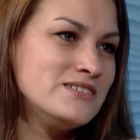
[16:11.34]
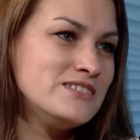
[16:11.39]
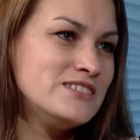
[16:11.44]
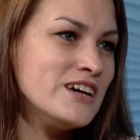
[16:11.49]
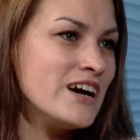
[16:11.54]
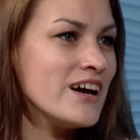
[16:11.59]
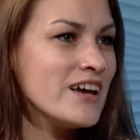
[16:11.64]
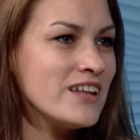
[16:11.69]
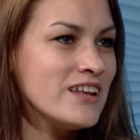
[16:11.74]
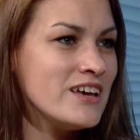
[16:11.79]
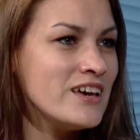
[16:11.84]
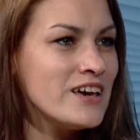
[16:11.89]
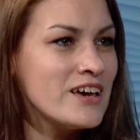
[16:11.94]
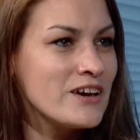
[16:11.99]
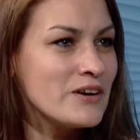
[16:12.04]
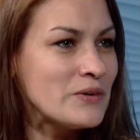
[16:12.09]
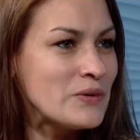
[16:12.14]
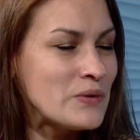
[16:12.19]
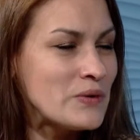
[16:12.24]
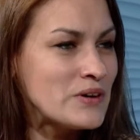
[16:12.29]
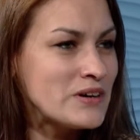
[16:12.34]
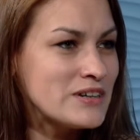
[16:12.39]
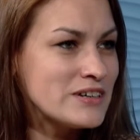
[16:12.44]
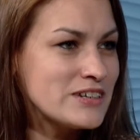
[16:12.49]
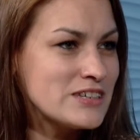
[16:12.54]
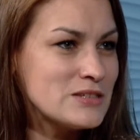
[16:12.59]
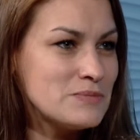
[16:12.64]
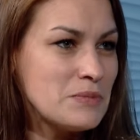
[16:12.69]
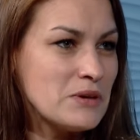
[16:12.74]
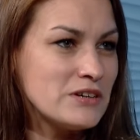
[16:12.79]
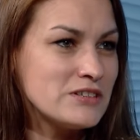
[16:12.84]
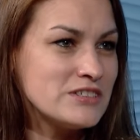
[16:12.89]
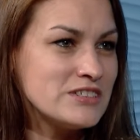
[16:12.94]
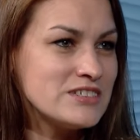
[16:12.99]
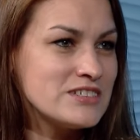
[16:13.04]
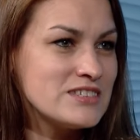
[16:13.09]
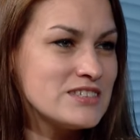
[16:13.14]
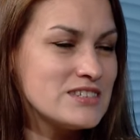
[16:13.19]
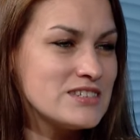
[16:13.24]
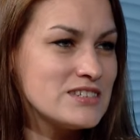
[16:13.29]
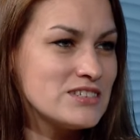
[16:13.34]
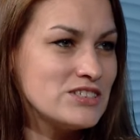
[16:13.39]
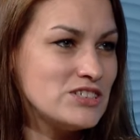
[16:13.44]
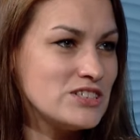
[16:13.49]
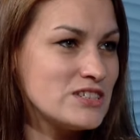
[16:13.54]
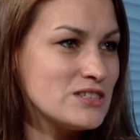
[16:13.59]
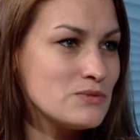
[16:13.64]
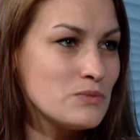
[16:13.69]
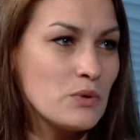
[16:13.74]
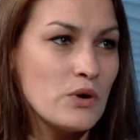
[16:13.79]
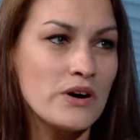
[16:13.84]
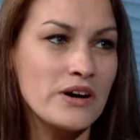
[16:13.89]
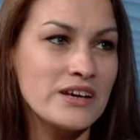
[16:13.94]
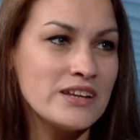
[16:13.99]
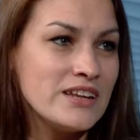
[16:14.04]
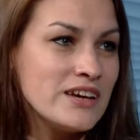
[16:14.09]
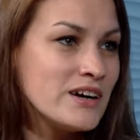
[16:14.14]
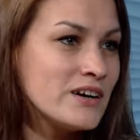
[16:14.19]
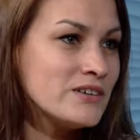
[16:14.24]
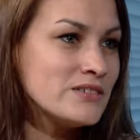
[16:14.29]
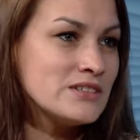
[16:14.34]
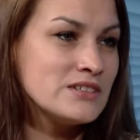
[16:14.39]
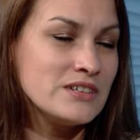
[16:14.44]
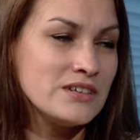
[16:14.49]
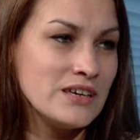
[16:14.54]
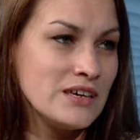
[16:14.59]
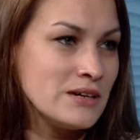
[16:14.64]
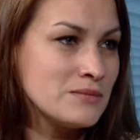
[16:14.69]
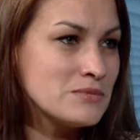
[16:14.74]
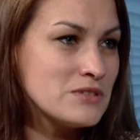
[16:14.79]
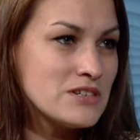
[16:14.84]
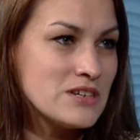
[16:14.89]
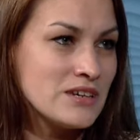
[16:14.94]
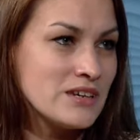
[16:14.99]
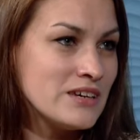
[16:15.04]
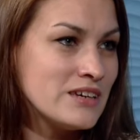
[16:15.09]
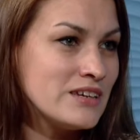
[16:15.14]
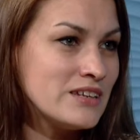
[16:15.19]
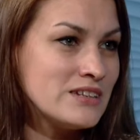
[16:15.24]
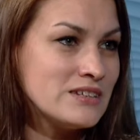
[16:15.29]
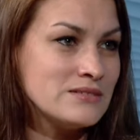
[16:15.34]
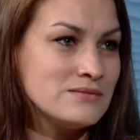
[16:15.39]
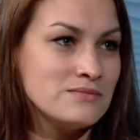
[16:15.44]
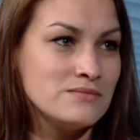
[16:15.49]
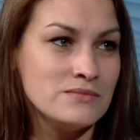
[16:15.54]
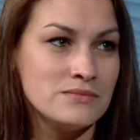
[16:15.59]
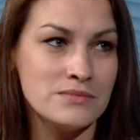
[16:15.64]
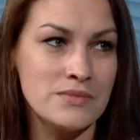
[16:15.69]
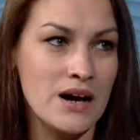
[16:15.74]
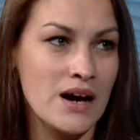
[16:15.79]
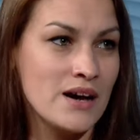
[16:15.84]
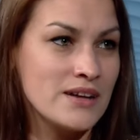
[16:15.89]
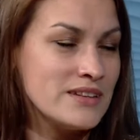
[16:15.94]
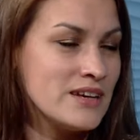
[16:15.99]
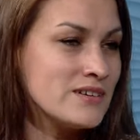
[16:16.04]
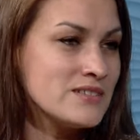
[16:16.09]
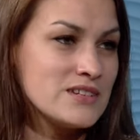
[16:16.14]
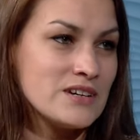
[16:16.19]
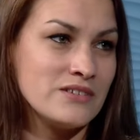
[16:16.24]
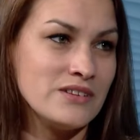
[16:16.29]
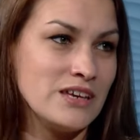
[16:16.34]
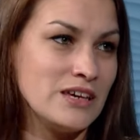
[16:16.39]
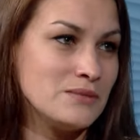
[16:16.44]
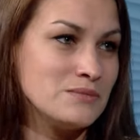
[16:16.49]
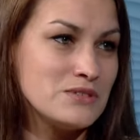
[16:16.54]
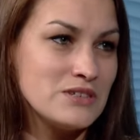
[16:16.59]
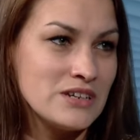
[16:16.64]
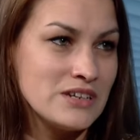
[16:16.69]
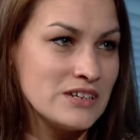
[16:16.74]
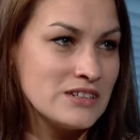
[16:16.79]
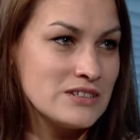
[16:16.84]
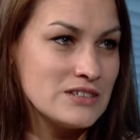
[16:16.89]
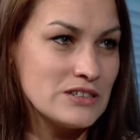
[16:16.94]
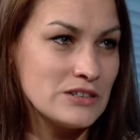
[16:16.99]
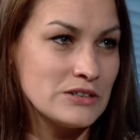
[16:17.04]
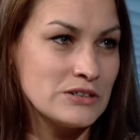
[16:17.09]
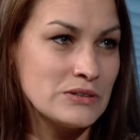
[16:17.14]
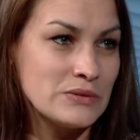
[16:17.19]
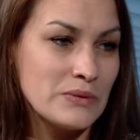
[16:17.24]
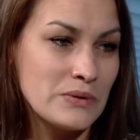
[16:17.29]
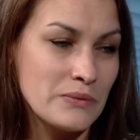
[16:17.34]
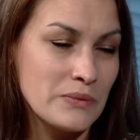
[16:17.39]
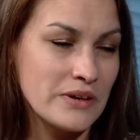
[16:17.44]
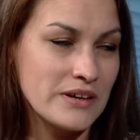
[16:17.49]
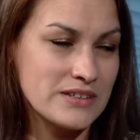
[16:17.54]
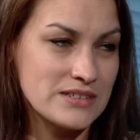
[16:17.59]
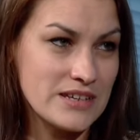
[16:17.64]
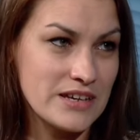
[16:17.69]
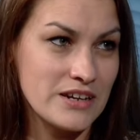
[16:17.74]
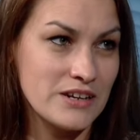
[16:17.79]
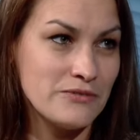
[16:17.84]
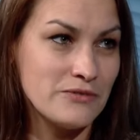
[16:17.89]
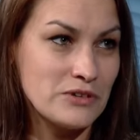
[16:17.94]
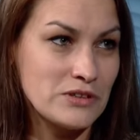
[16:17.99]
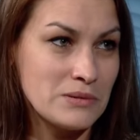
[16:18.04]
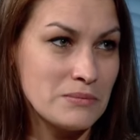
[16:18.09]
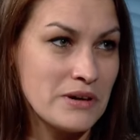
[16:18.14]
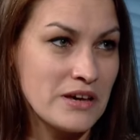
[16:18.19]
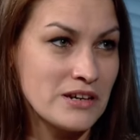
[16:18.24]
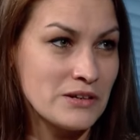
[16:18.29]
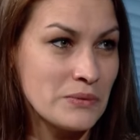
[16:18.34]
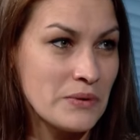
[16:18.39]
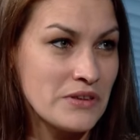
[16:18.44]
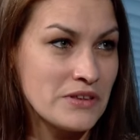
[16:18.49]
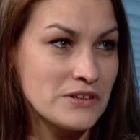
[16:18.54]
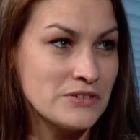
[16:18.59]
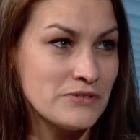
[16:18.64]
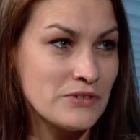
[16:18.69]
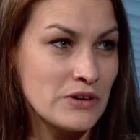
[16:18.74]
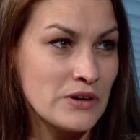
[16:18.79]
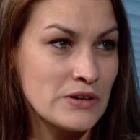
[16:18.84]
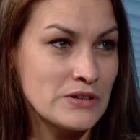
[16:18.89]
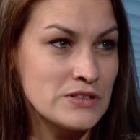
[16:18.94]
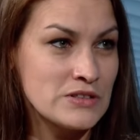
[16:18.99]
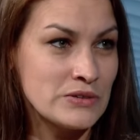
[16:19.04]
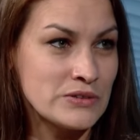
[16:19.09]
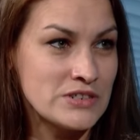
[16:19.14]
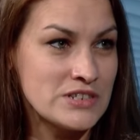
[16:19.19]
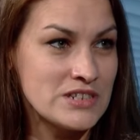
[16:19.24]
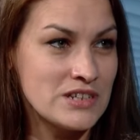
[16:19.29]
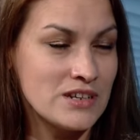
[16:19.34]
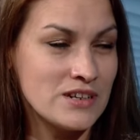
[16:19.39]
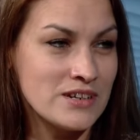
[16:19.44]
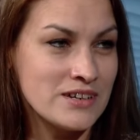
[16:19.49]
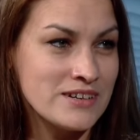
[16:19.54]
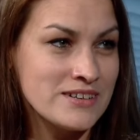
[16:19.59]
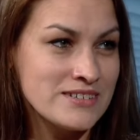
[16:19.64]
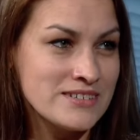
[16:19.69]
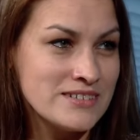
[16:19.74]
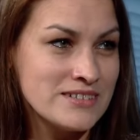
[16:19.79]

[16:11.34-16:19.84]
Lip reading: dining or experience just walking down the Hampton, downtown Hampton. So we're excited for the better weather for outdoor seating.